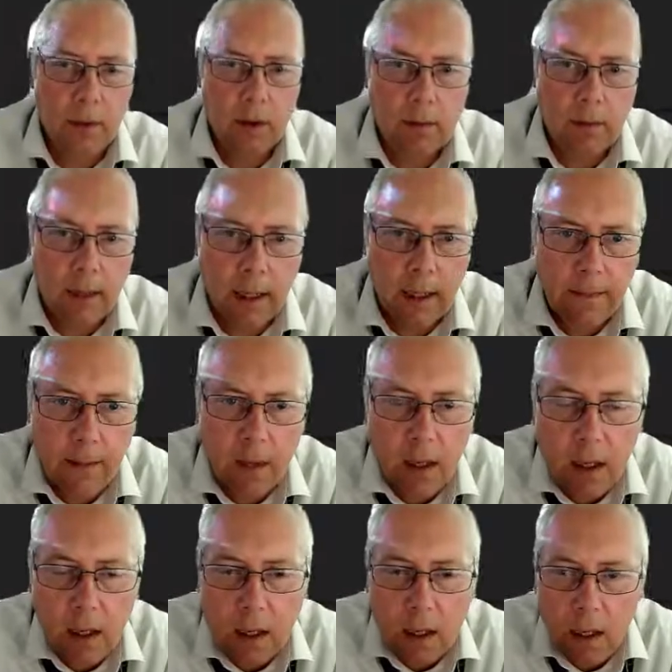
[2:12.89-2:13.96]
Okay,
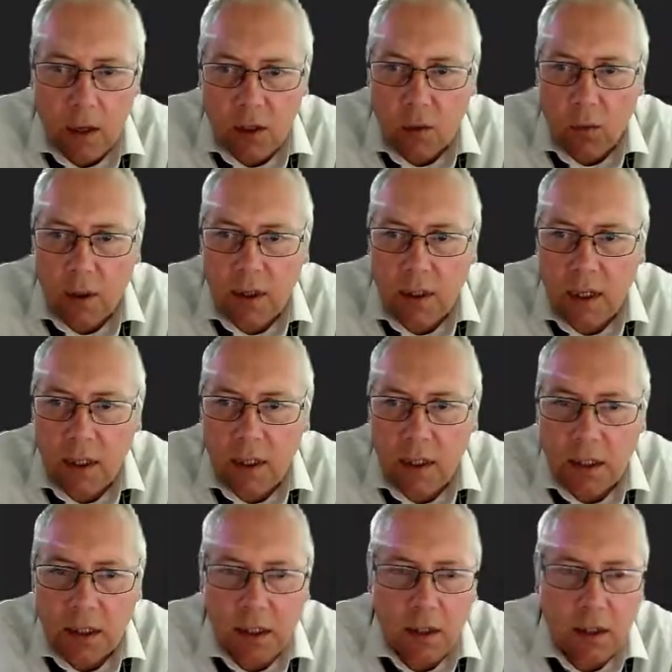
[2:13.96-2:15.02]
so once the
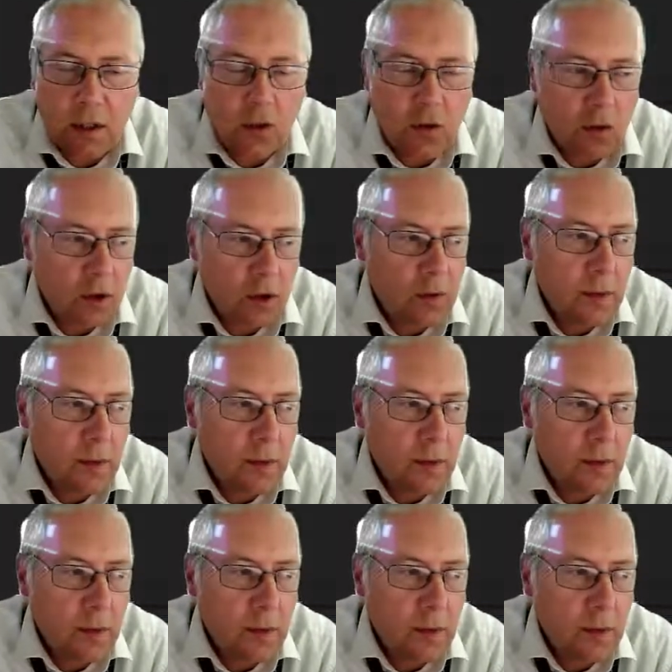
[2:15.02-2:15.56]
instance is destroyed,